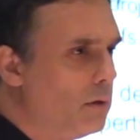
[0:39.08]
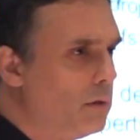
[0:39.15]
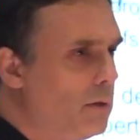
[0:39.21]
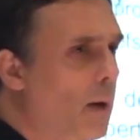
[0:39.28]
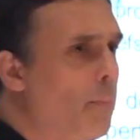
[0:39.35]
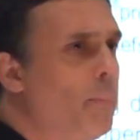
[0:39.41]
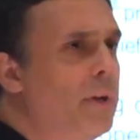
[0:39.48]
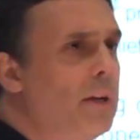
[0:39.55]

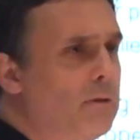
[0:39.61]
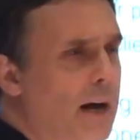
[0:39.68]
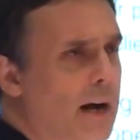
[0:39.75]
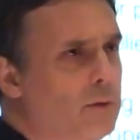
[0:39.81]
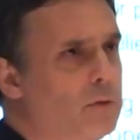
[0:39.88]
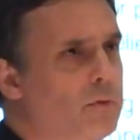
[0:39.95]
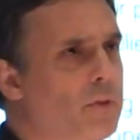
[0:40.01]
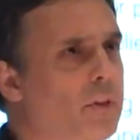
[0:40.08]
dumping
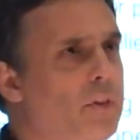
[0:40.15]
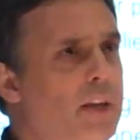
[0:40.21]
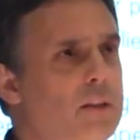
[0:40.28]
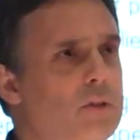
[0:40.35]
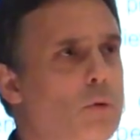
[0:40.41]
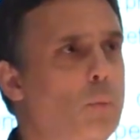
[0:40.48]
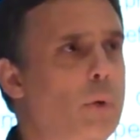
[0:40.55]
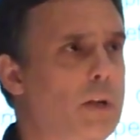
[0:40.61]
grounds for the
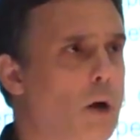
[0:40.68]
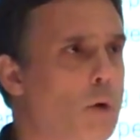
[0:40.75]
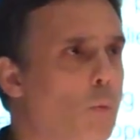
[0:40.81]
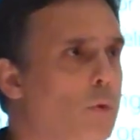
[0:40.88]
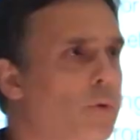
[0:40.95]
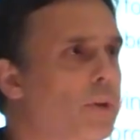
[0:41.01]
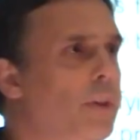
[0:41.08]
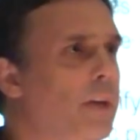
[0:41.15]
things that we don't
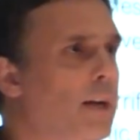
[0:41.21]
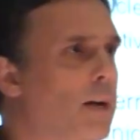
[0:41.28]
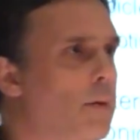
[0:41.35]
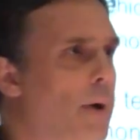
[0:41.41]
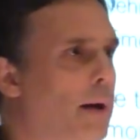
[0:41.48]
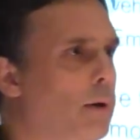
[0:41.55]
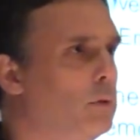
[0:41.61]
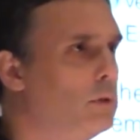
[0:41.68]
want to think
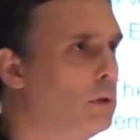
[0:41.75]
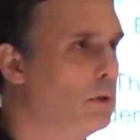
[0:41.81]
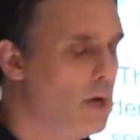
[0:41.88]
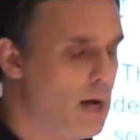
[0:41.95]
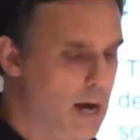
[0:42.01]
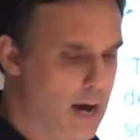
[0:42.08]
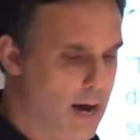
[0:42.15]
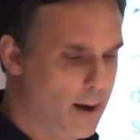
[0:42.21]
about.
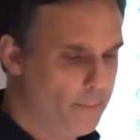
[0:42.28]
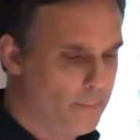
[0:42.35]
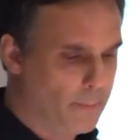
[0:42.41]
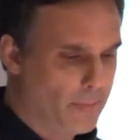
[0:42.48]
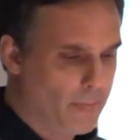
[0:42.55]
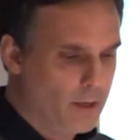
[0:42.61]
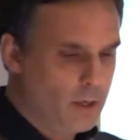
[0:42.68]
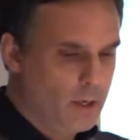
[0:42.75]

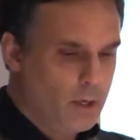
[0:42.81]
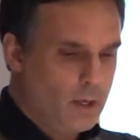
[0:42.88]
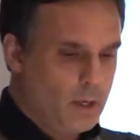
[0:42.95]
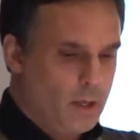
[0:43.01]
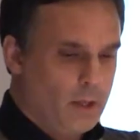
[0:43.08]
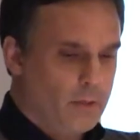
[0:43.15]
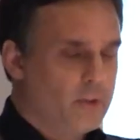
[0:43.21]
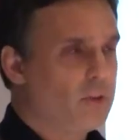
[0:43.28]

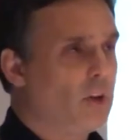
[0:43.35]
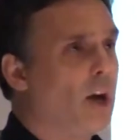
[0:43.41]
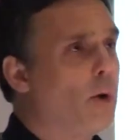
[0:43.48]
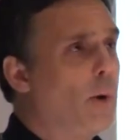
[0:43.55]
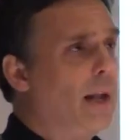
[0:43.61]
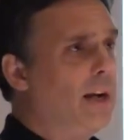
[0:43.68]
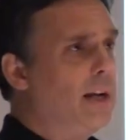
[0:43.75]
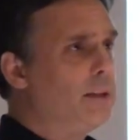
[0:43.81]
The
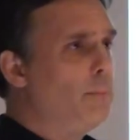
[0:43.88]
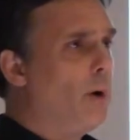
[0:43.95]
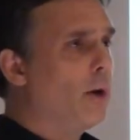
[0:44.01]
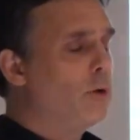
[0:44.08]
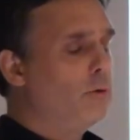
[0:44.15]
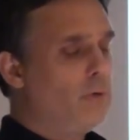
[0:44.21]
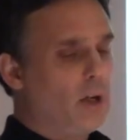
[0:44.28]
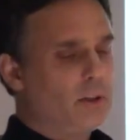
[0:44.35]
psychoanalyst
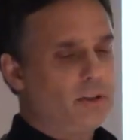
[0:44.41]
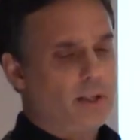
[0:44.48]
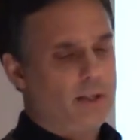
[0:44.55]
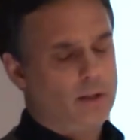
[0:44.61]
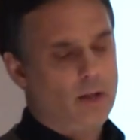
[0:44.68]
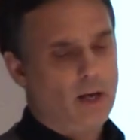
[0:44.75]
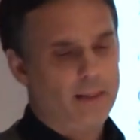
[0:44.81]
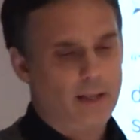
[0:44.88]
Michael
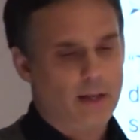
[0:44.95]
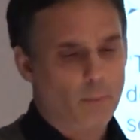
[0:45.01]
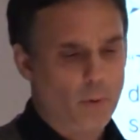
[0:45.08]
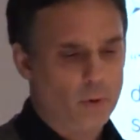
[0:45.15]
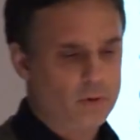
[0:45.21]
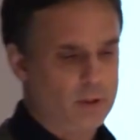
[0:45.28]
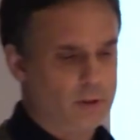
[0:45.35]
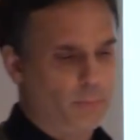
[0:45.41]
Rustin, I think,
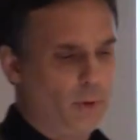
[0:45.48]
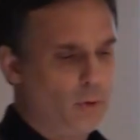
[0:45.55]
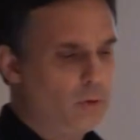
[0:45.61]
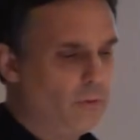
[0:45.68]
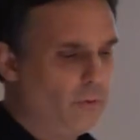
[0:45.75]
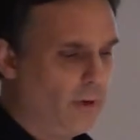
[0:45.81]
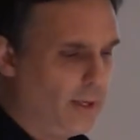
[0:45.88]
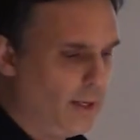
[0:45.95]
puts this
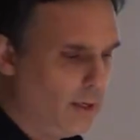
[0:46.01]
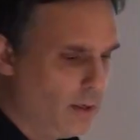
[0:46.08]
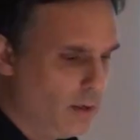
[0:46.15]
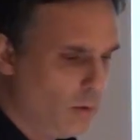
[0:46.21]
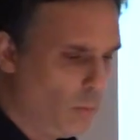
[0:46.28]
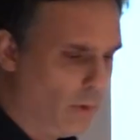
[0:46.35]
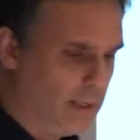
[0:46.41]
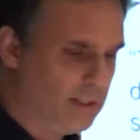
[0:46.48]
beautifully
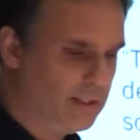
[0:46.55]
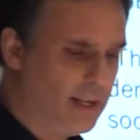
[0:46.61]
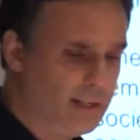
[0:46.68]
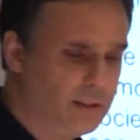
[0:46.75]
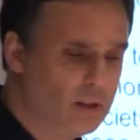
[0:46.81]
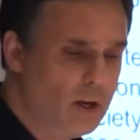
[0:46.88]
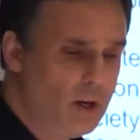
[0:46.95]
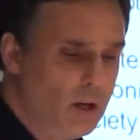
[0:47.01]
when he
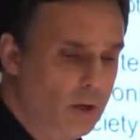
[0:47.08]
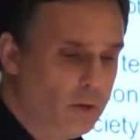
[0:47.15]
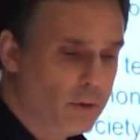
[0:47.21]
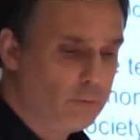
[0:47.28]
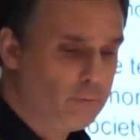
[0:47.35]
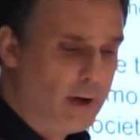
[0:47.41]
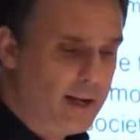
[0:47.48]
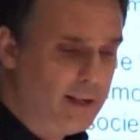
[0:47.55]
says
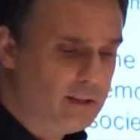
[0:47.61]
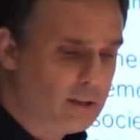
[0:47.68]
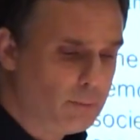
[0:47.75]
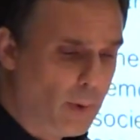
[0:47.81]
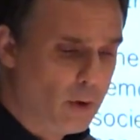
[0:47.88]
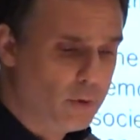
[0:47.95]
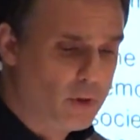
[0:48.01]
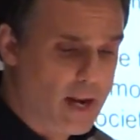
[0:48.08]
that race is
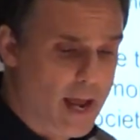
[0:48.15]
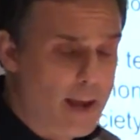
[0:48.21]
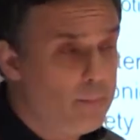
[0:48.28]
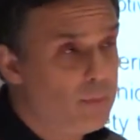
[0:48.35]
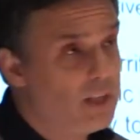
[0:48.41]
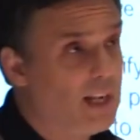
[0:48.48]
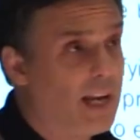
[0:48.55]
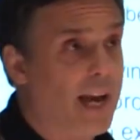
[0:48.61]
both an
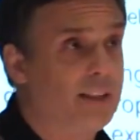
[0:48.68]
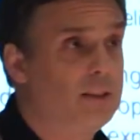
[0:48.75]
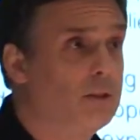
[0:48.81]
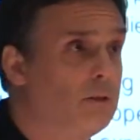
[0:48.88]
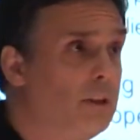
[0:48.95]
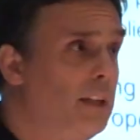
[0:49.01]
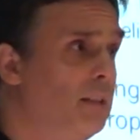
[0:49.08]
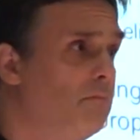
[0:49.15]
empty
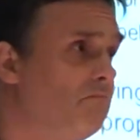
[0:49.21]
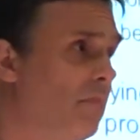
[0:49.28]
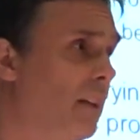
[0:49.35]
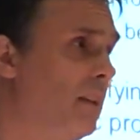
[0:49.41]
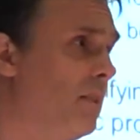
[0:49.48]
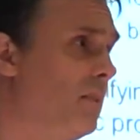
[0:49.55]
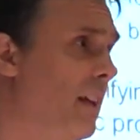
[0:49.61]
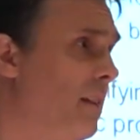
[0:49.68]
category,
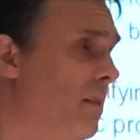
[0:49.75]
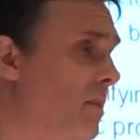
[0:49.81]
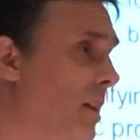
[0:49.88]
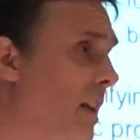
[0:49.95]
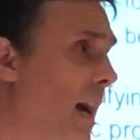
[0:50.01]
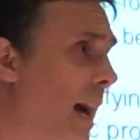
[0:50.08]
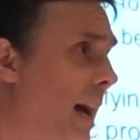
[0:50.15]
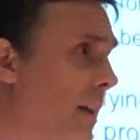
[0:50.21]
in the sense that
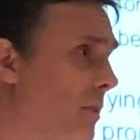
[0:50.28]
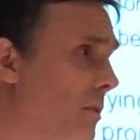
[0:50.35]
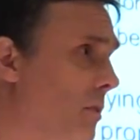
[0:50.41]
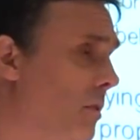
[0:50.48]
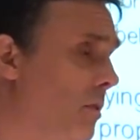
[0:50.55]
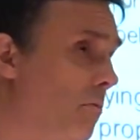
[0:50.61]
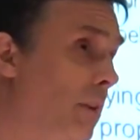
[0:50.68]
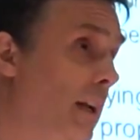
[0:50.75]
it
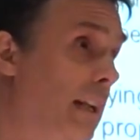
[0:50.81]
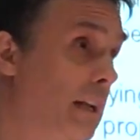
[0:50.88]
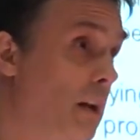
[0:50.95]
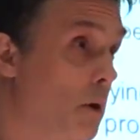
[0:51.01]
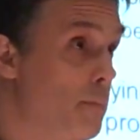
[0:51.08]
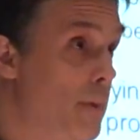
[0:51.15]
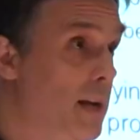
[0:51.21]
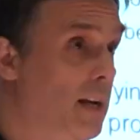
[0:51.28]
has really
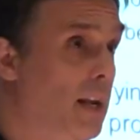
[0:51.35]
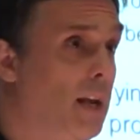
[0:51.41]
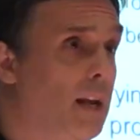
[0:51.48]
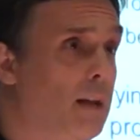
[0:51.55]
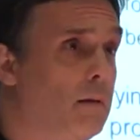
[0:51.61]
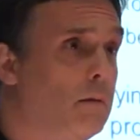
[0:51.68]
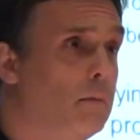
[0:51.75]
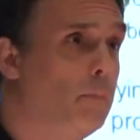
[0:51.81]
no meaning
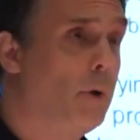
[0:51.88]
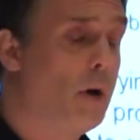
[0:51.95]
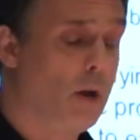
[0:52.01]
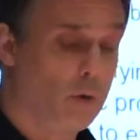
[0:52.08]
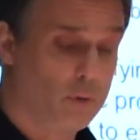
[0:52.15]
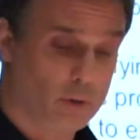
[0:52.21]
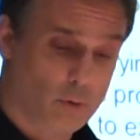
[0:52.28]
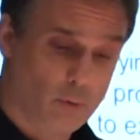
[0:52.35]
in
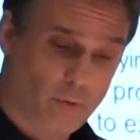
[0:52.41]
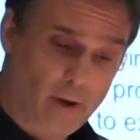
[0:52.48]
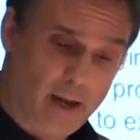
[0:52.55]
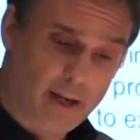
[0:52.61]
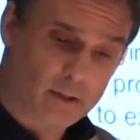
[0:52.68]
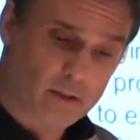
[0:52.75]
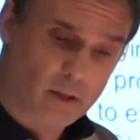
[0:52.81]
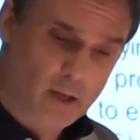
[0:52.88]
biological
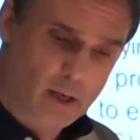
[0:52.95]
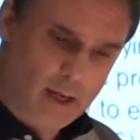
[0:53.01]
fact,